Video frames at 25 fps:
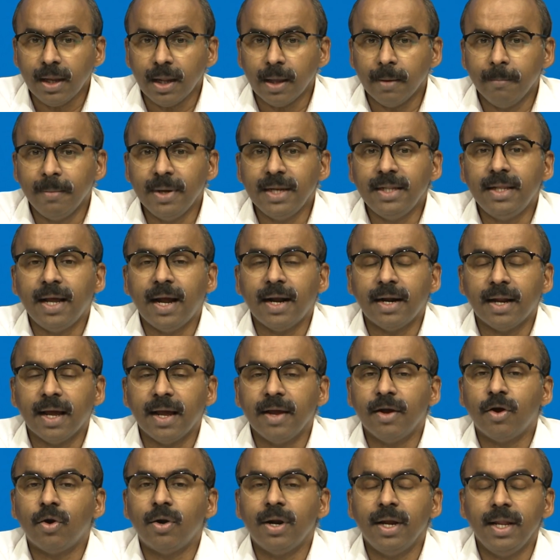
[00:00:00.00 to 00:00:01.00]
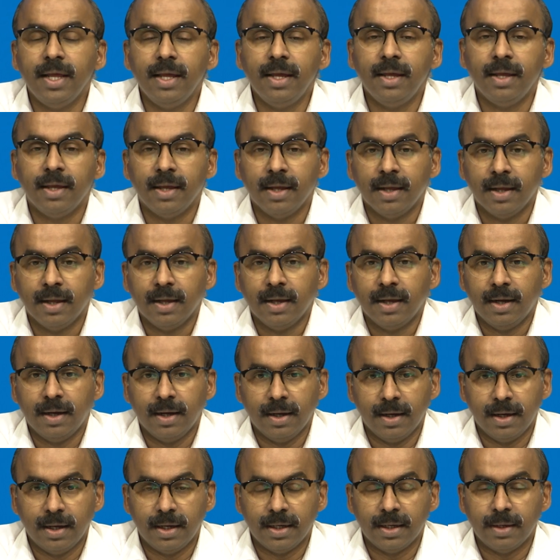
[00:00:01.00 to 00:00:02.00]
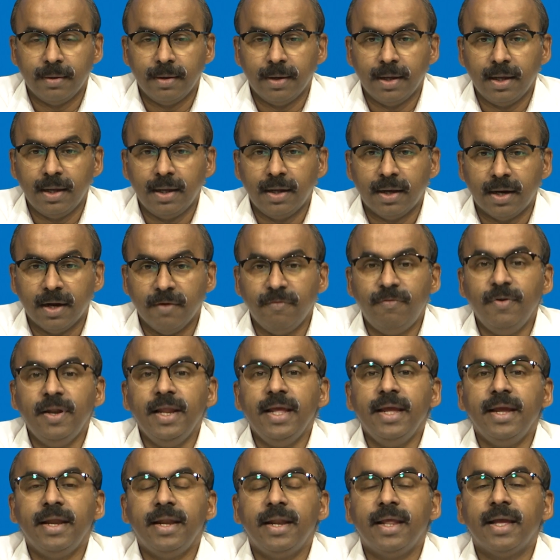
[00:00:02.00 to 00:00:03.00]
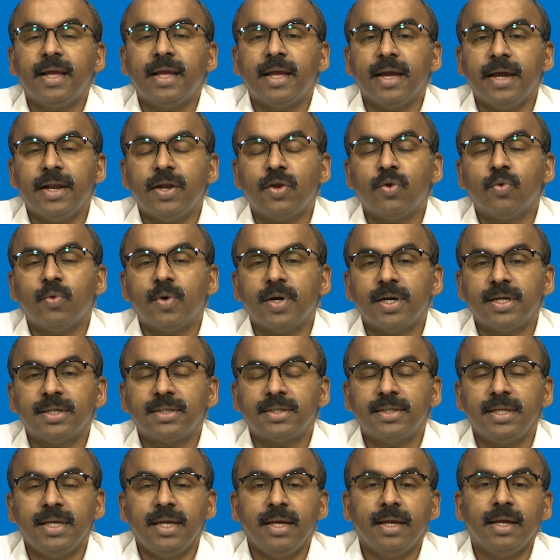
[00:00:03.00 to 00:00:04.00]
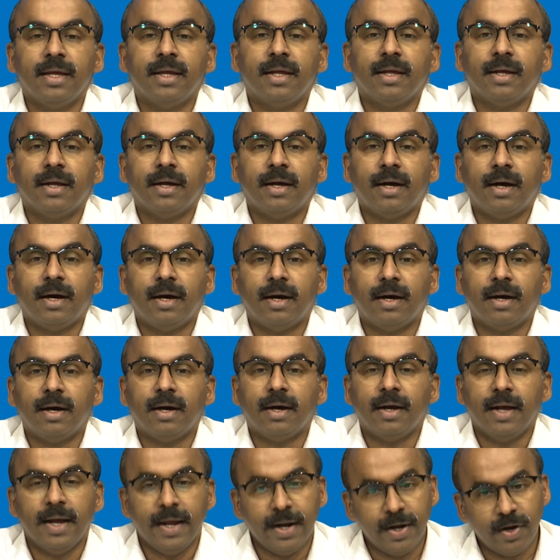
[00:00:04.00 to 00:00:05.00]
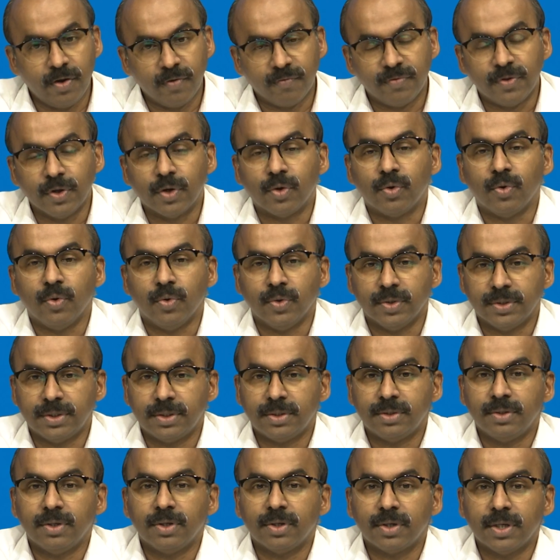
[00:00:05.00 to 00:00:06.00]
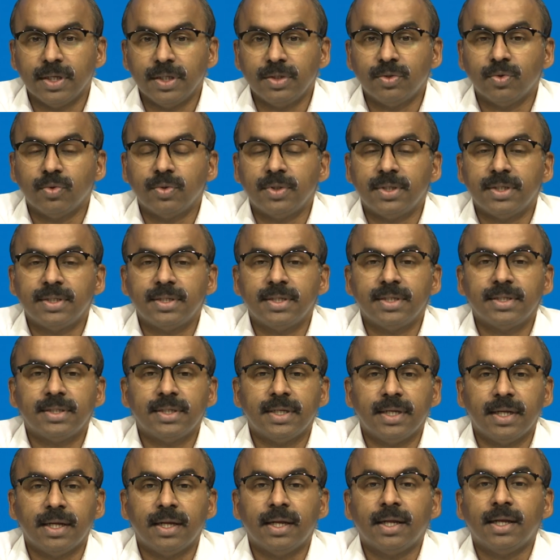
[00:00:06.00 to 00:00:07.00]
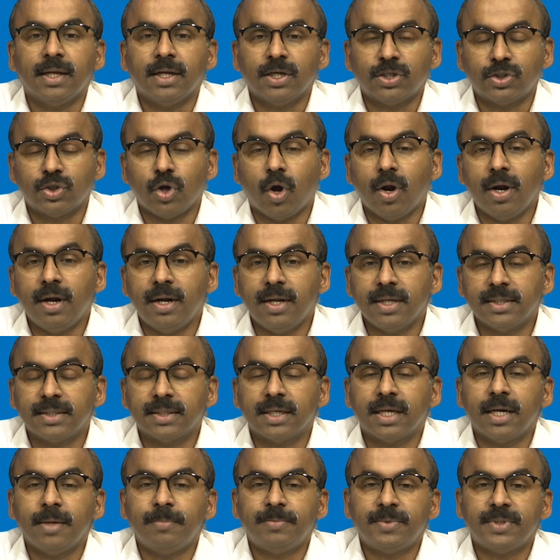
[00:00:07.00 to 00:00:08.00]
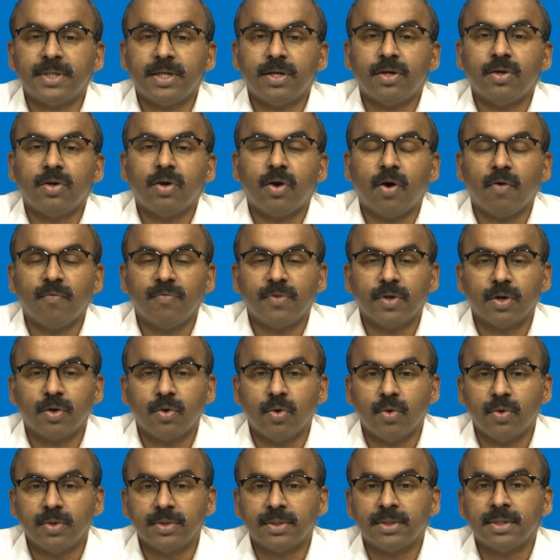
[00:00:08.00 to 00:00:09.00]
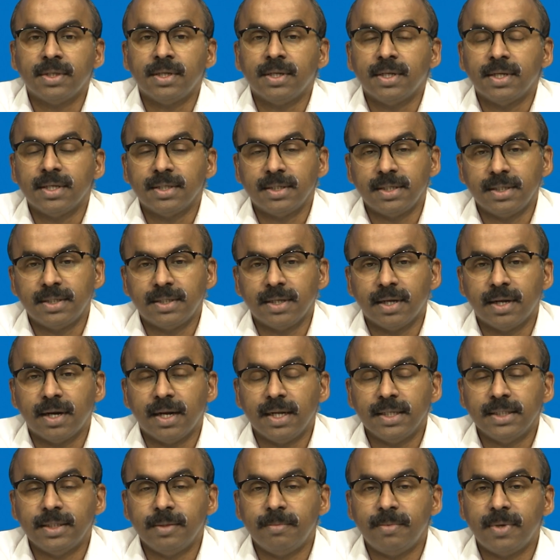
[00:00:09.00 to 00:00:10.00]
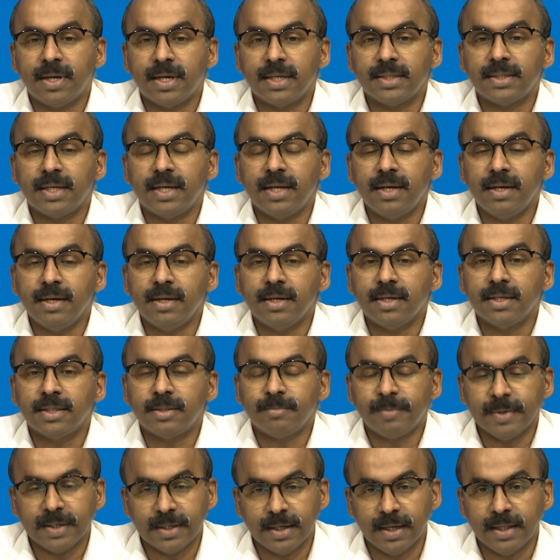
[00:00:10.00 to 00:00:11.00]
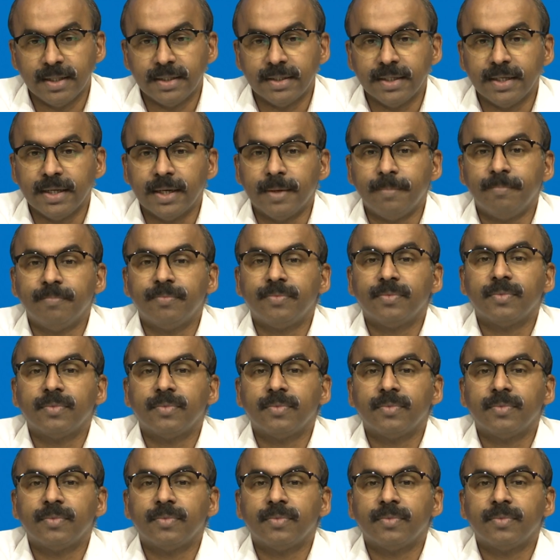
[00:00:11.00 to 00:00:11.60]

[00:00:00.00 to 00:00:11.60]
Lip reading: But that I only roughly indicate towards the end of the course. Okay. So, this is a short description of the course C-star algebras and spectral theorem.